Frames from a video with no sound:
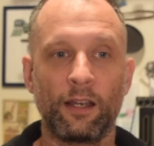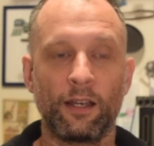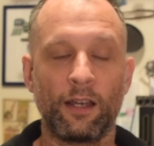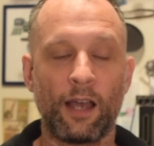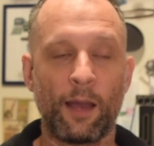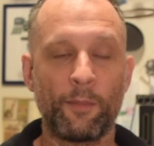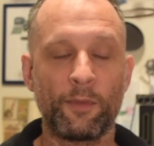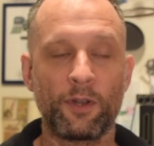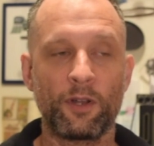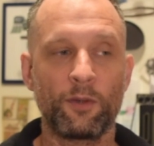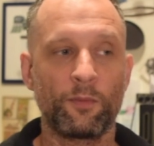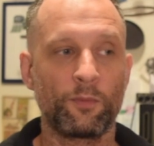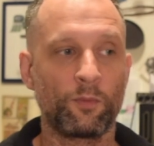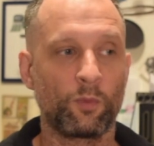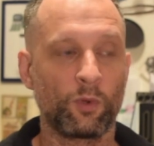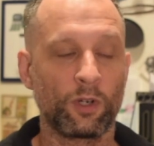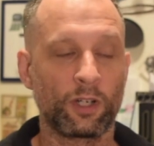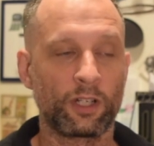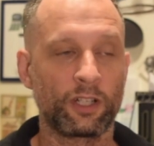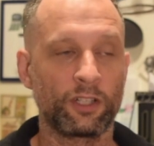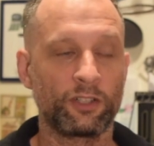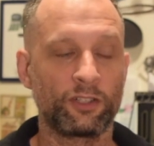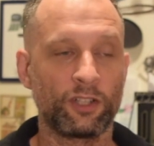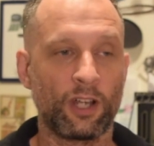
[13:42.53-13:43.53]
I'm going to
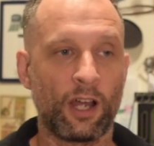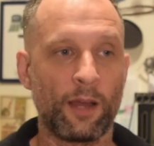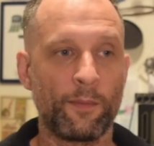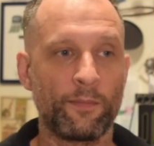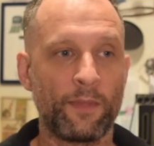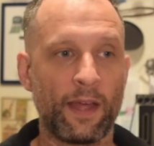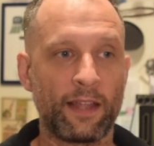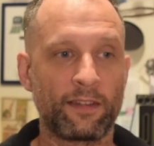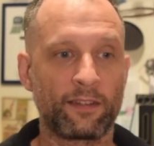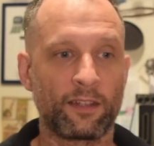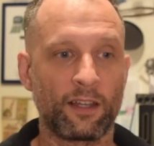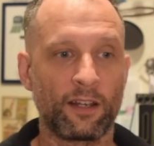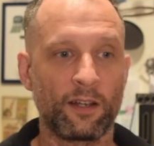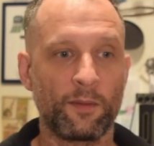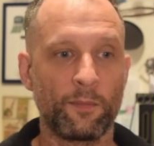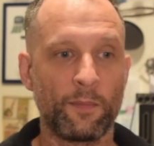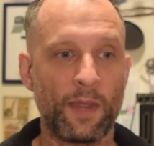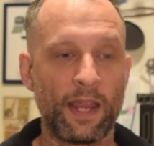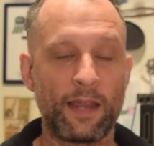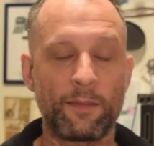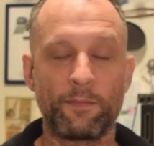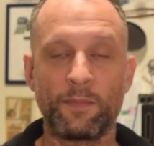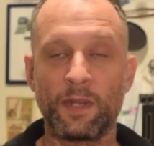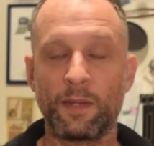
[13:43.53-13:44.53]
work a job that's going to
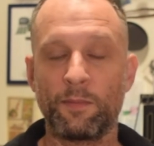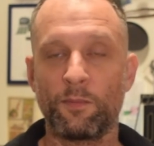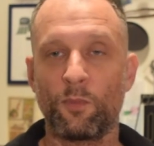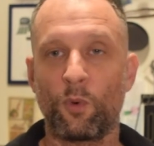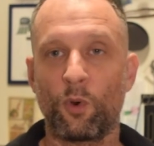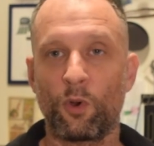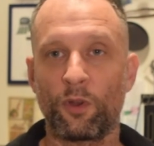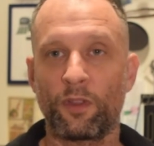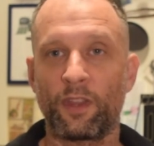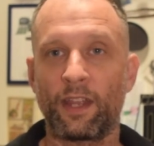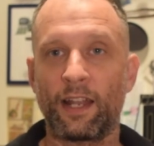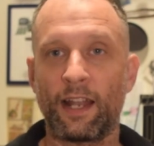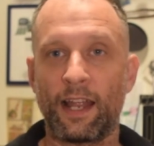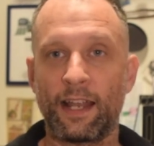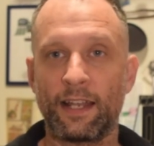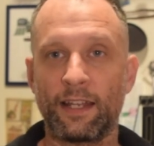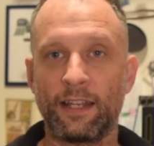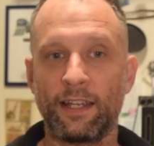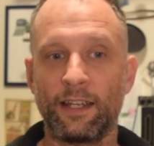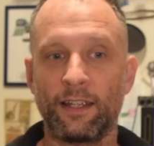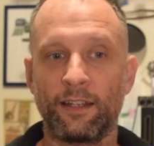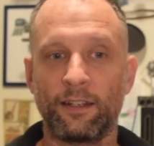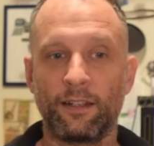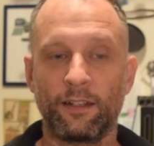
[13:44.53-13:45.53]
make me more than I
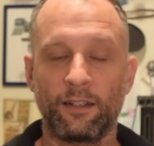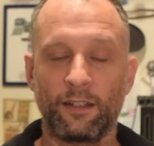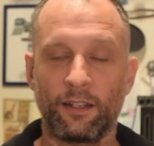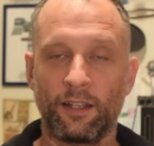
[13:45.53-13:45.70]
need.